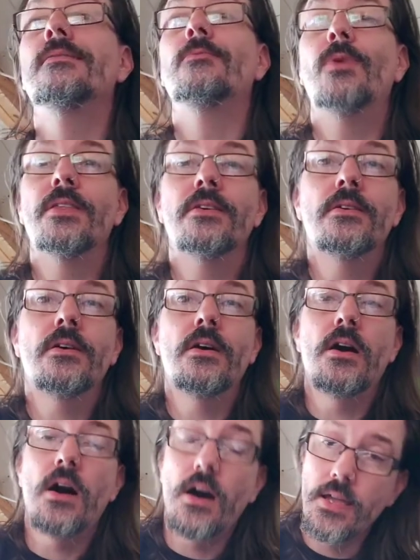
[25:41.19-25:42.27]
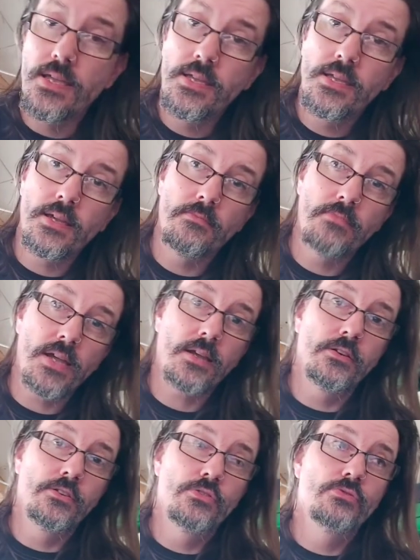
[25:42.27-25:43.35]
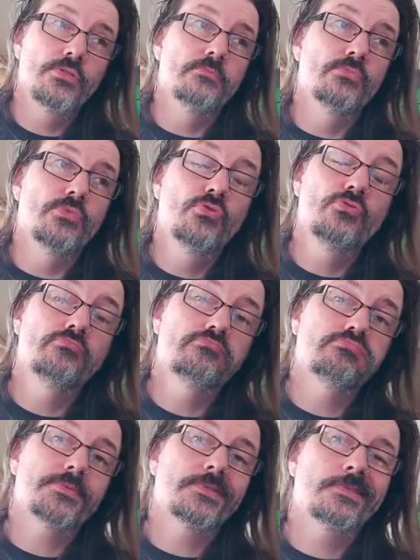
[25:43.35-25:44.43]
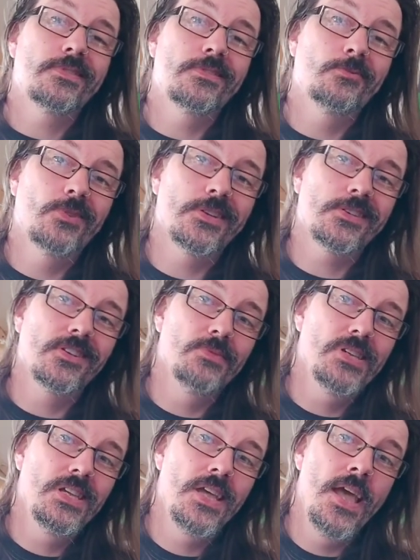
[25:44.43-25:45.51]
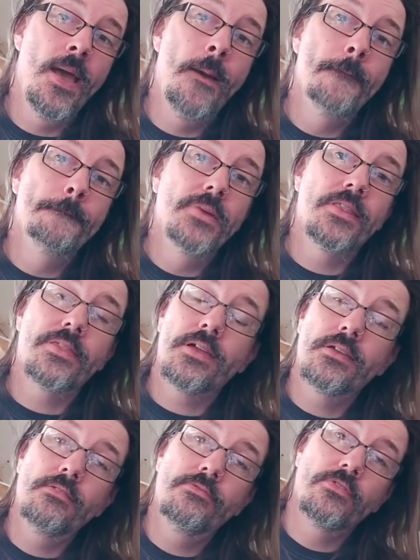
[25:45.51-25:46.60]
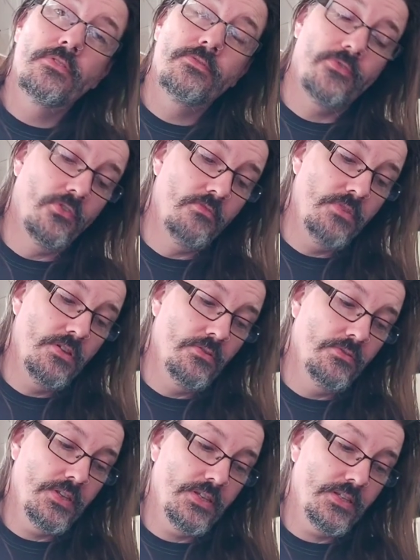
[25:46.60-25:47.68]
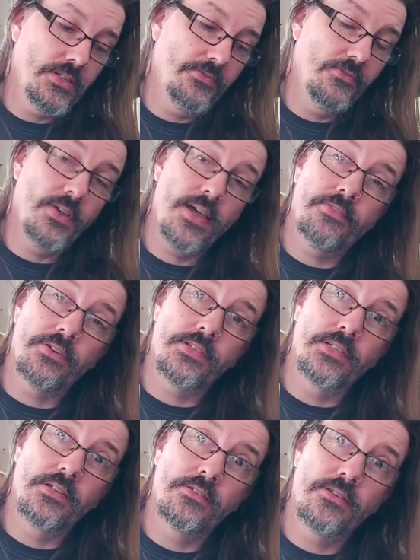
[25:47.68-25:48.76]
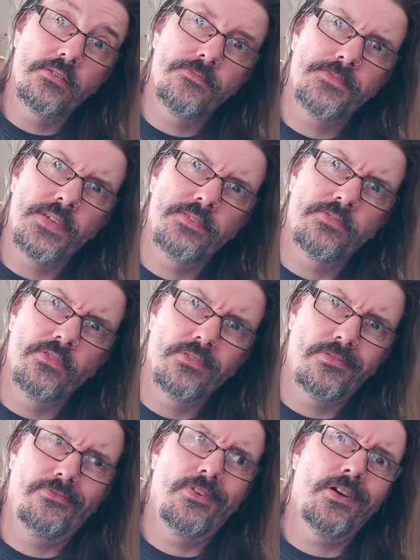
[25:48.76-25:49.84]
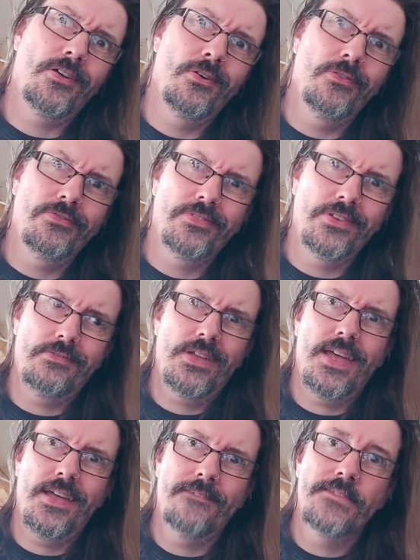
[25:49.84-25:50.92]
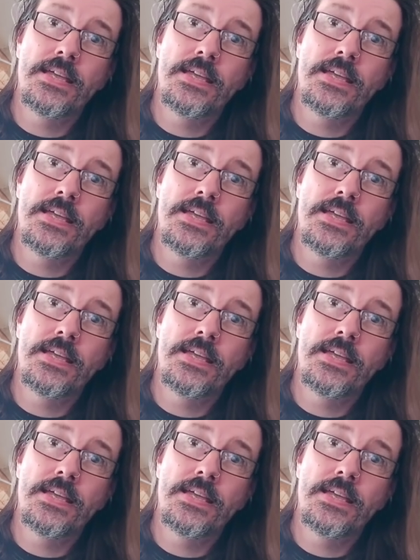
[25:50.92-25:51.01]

Whether I come back and do some more, don't know what that's going to be, but thank you for following me on this if you have actually done so. If not, fuck off, don't care.